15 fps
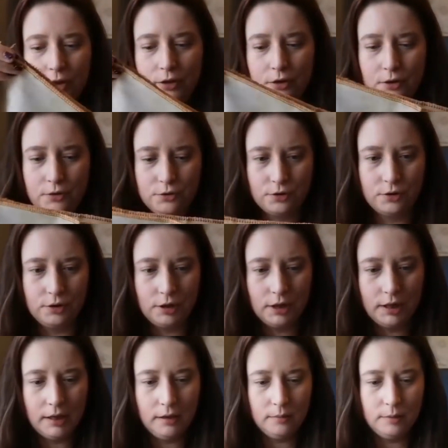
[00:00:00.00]
the neutral
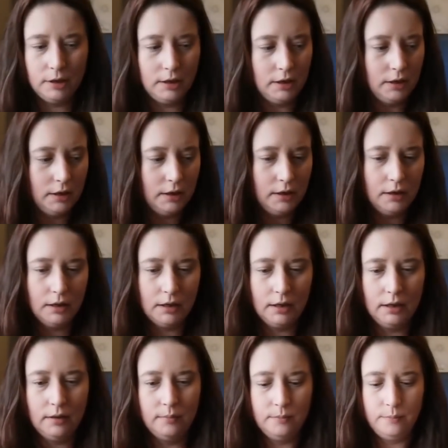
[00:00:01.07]
club,
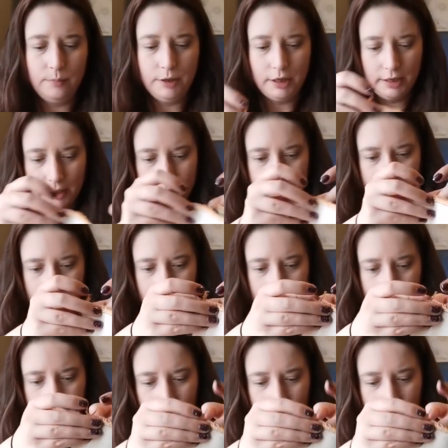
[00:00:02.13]
but